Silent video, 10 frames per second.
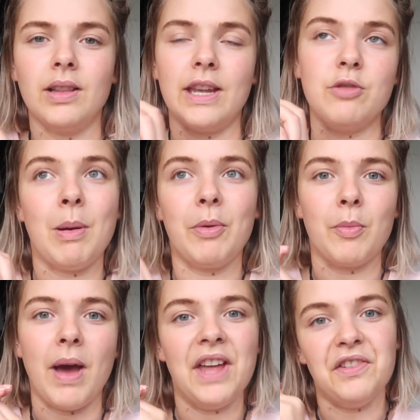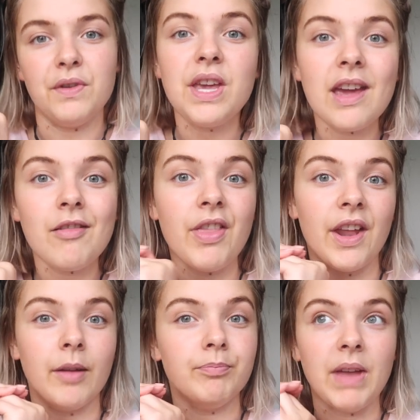Like you might become a head of year and
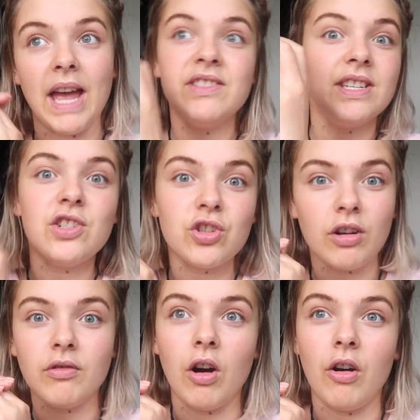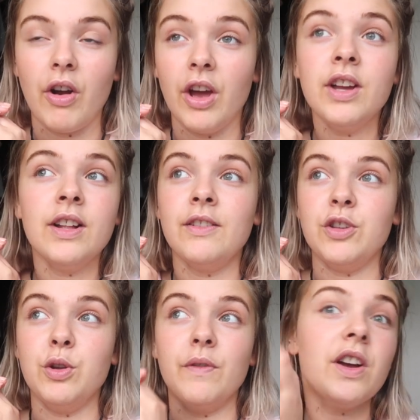then a head teacher, or a
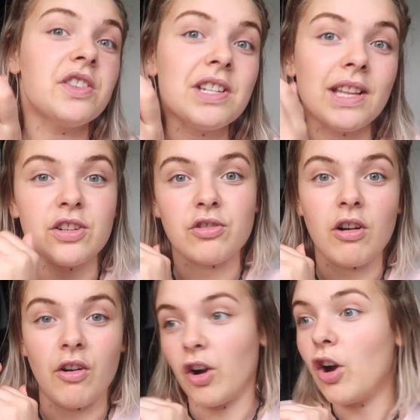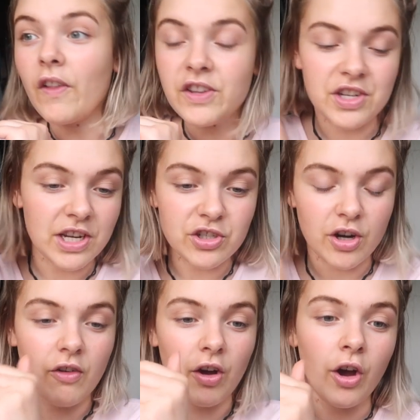university lecturer, or a college
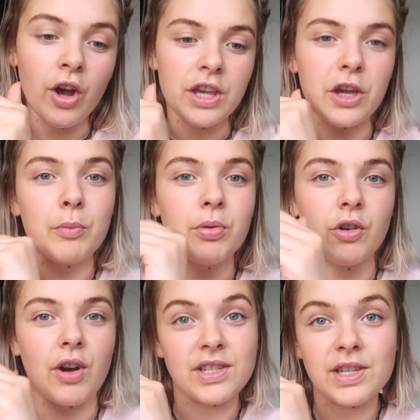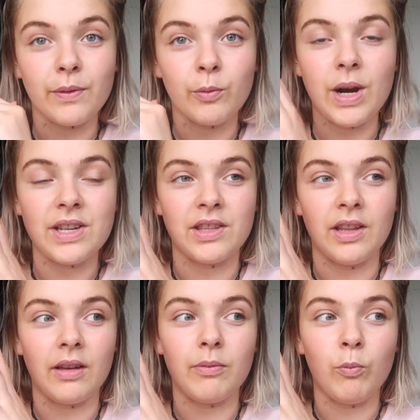teacher, or you can progress in different ways, and
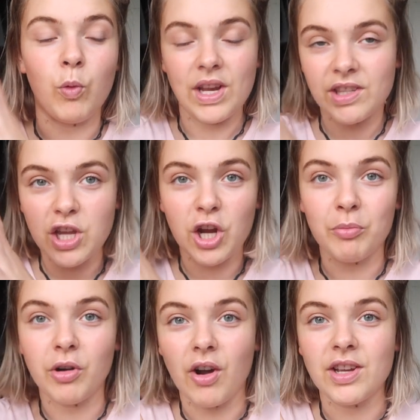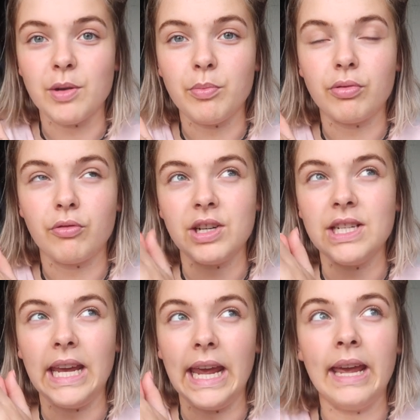the ways that you can progress are
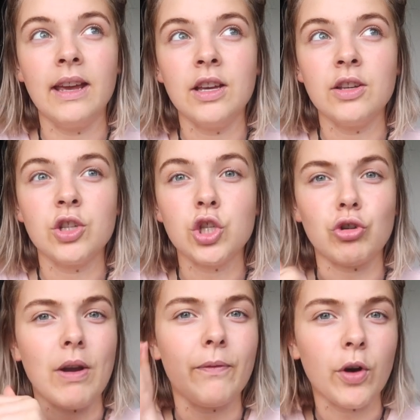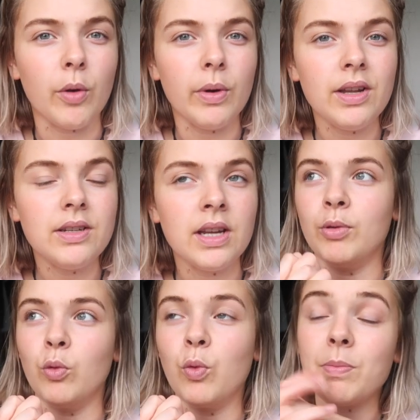pretty straightforward.
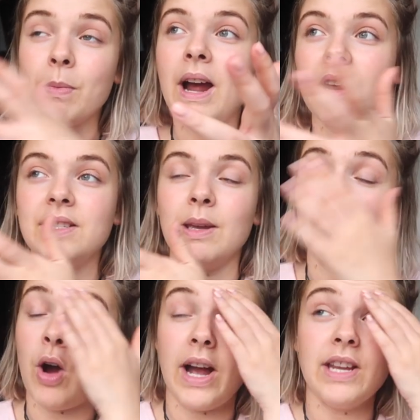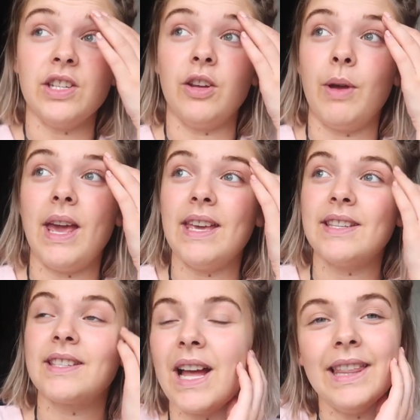But with marketing, what I do,
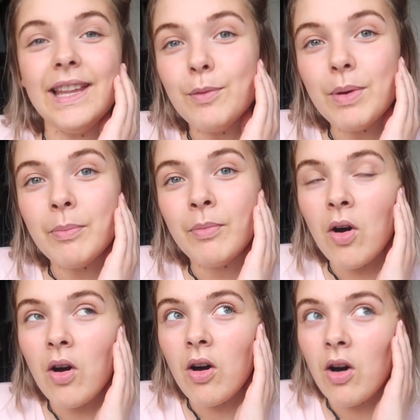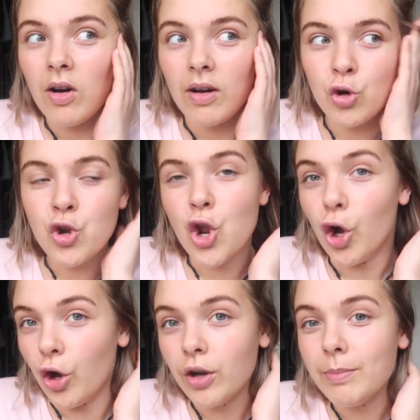it's a little bit more
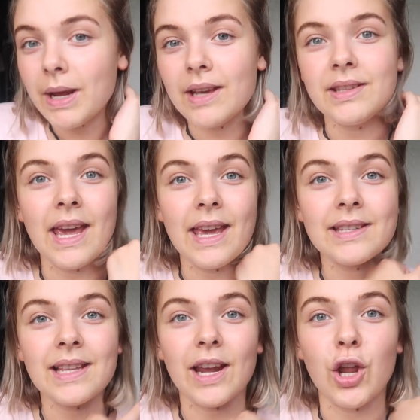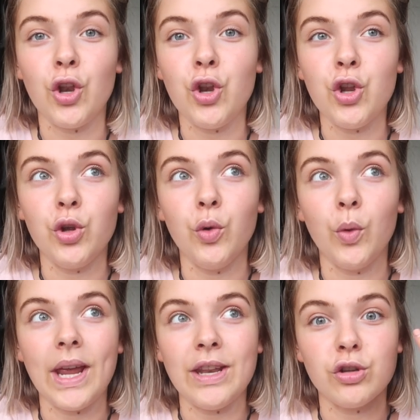unknown, because it is like a
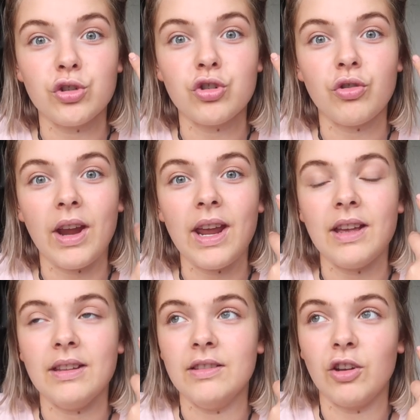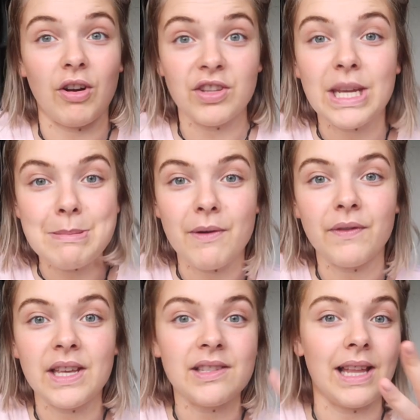new industry in the grand scheme of things.